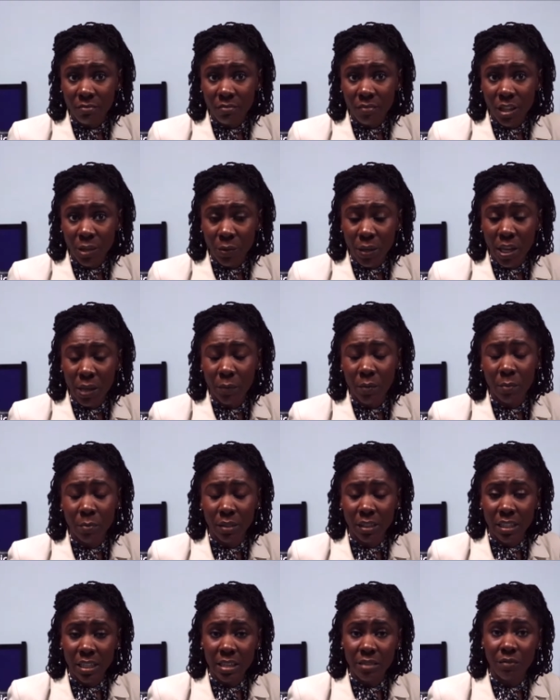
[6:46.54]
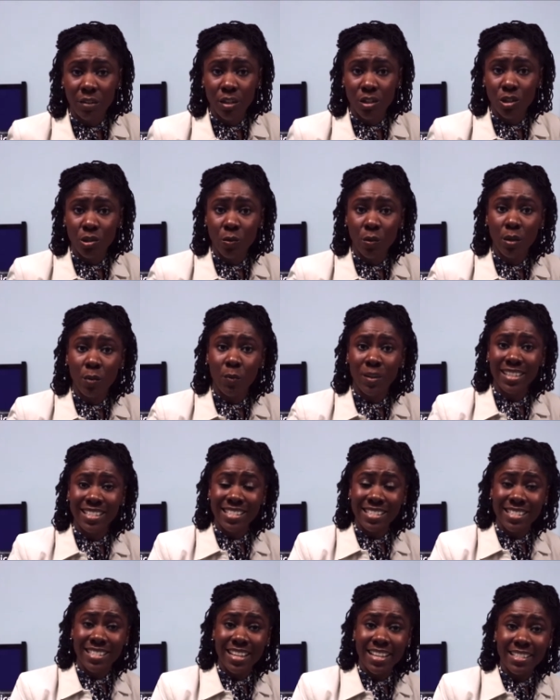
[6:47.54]
Okay, we believe in doing what
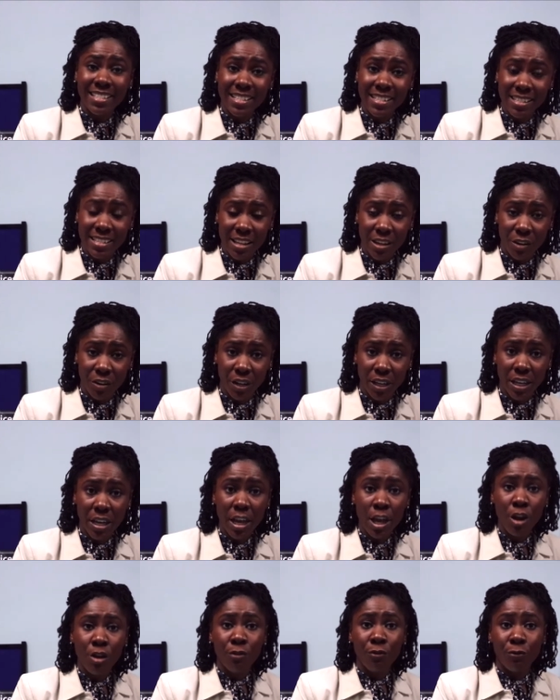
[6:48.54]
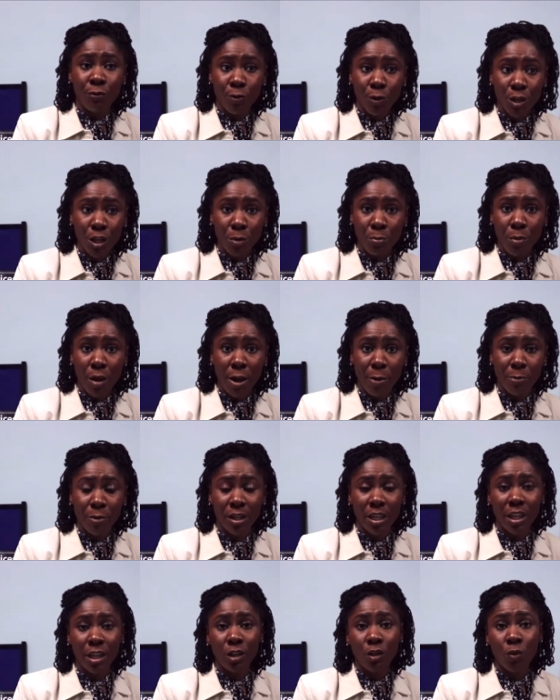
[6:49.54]
is necessary for your
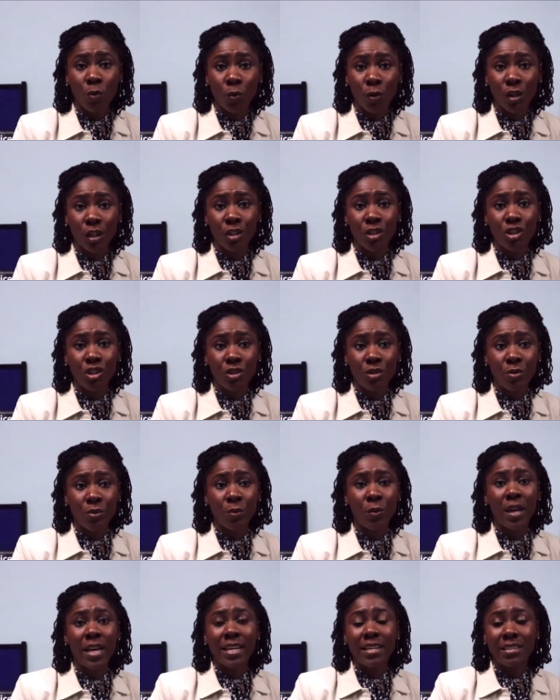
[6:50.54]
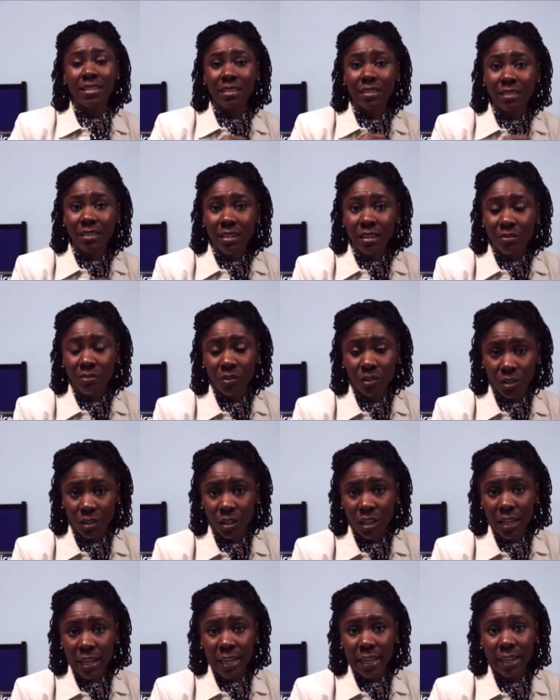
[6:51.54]
property in order to
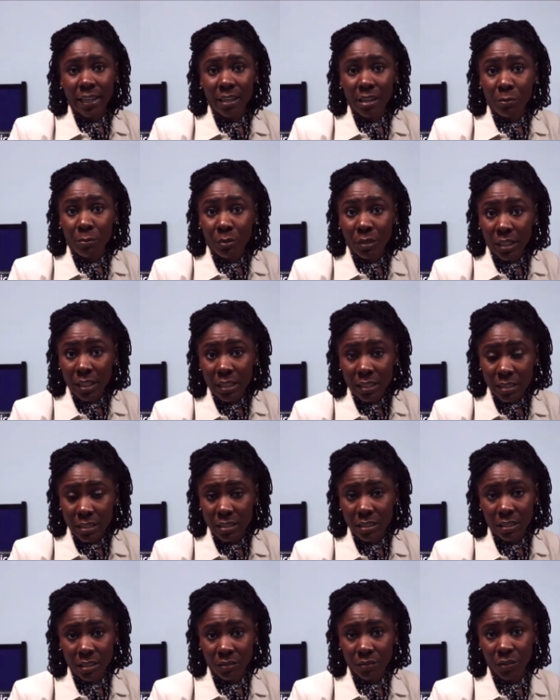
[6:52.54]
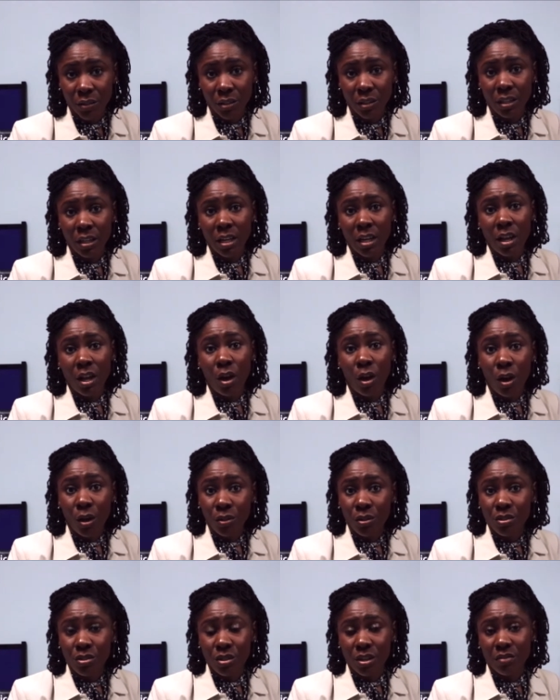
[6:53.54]
deliver and completely deliver
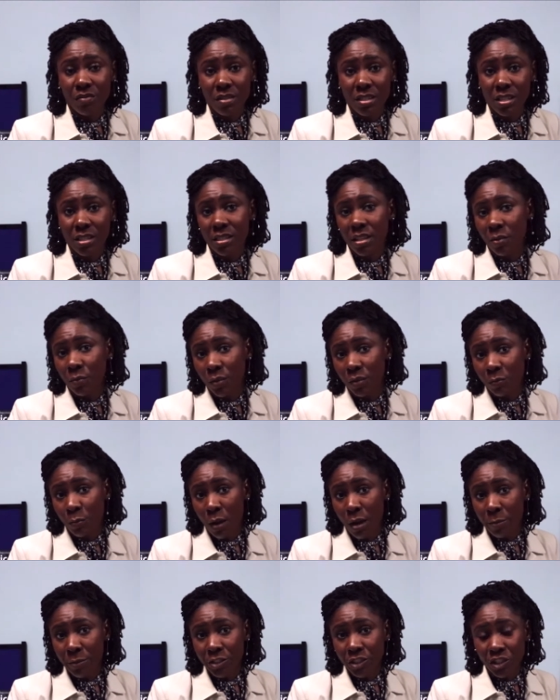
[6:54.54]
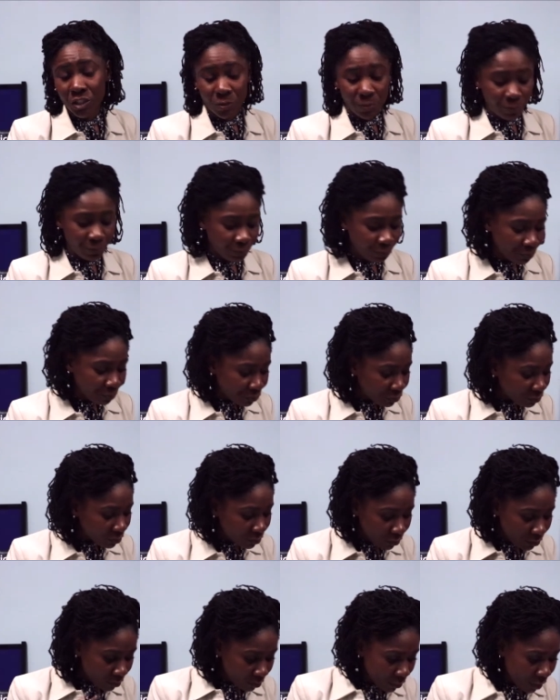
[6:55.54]
on the services that we've promised you.
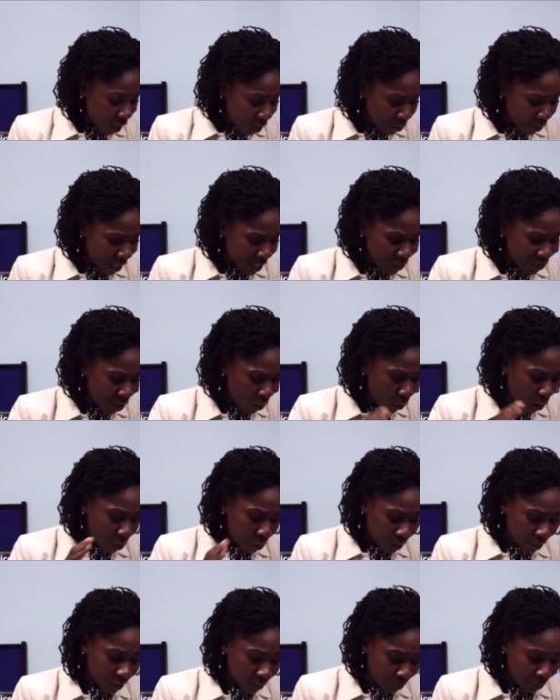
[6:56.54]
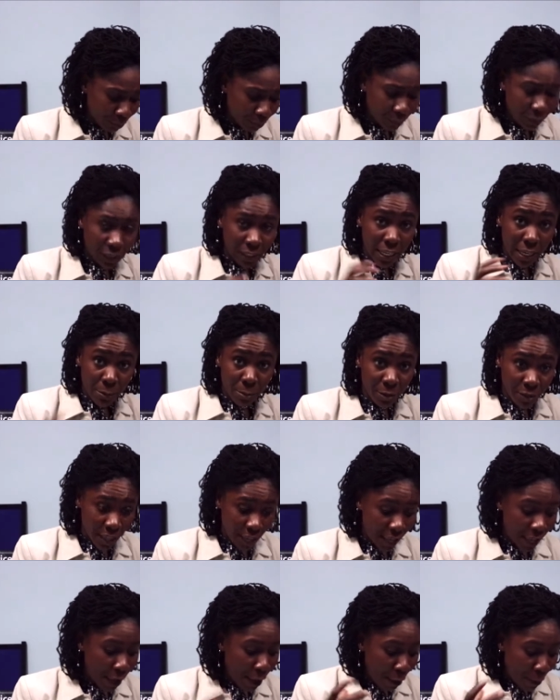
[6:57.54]
Okay, so I won't belabor
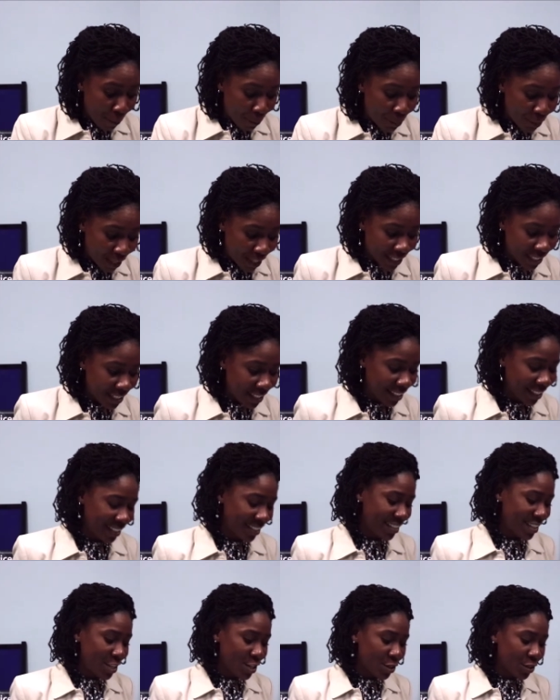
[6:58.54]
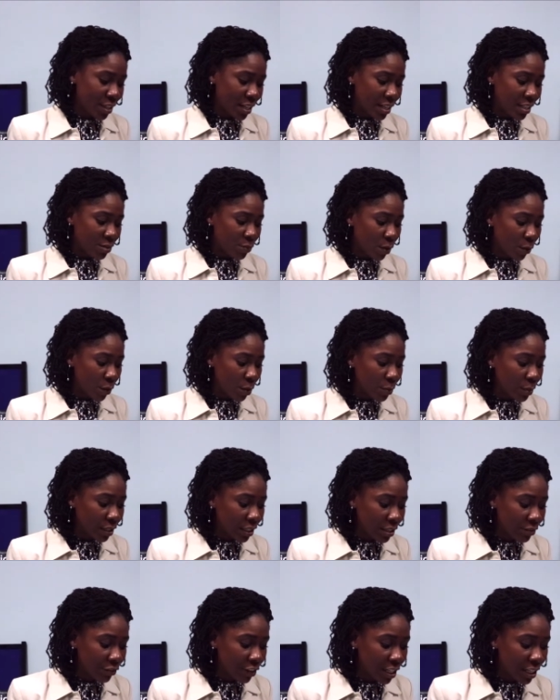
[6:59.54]
that, but that is what we
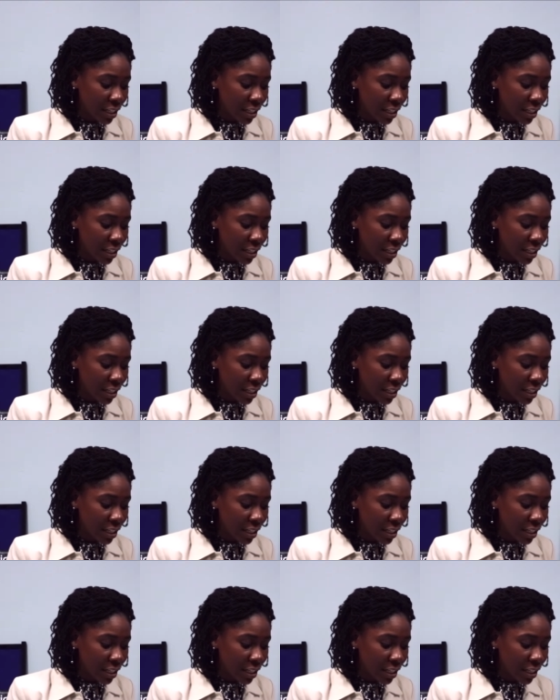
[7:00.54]
believe in.